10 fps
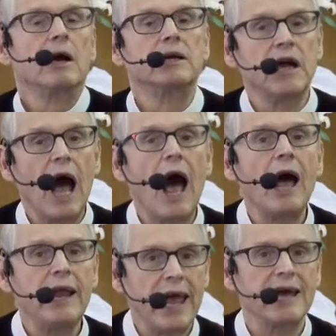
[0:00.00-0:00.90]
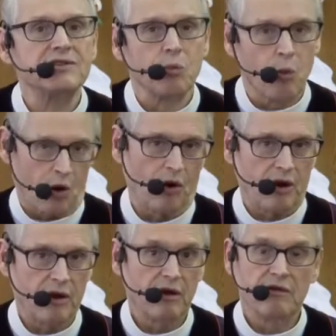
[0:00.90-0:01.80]
God has work
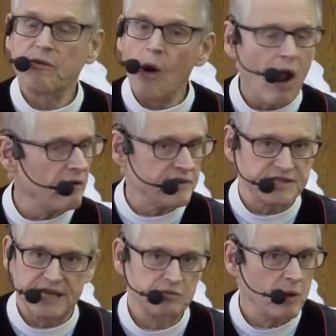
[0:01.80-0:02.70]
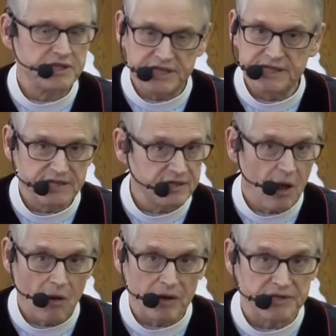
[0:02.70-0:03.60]
for all of us. That's what Jesus
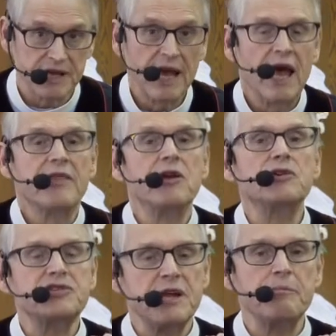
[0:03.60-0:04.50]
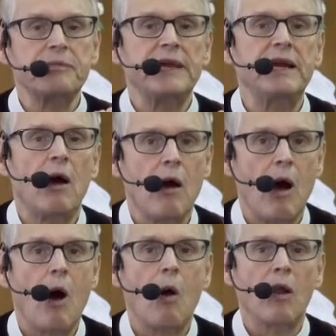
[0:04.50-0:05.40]
taught us. There's something
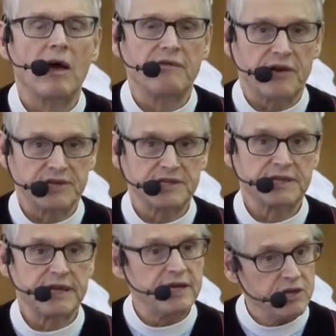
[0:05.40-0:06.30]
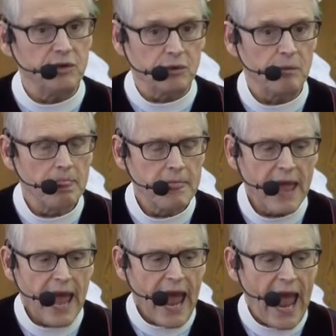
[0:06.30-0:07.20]
all of us can do.
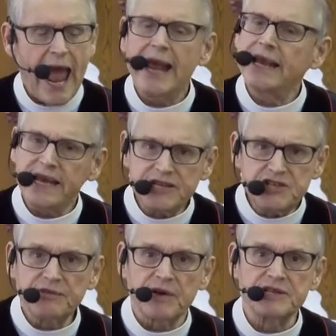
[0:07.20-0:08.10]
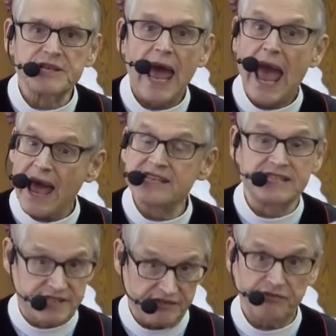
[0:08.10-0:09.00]
And each of us
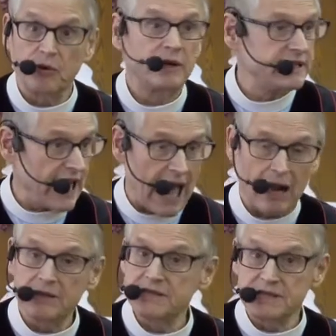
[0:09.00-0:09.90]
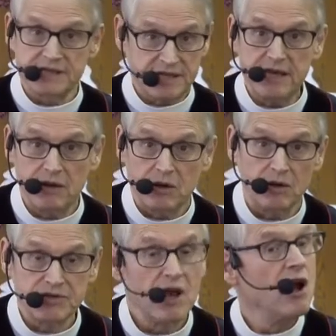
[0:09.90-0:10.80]
has different talents and
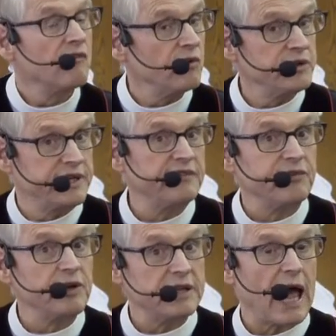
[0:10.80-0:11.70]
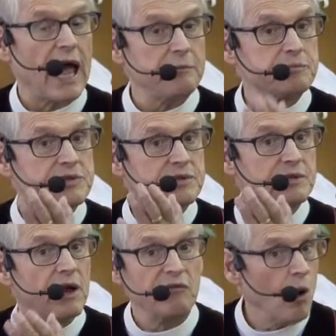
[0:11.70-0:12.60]
skills for different types
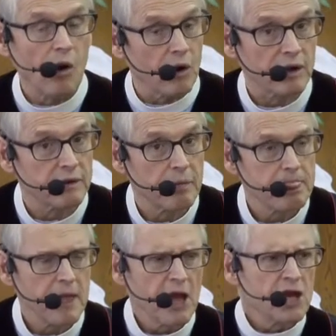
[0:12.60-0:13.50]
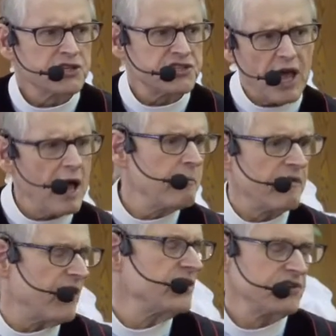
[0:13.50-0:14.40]
of work. Some
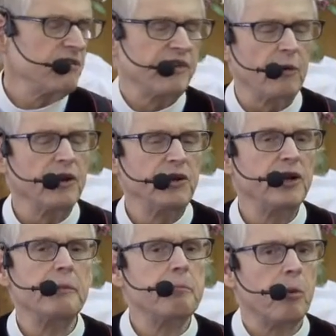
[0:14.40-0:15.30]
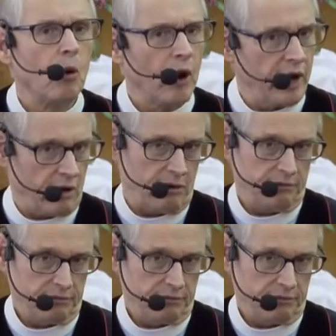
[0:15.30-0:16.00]
of us are very good at prayer.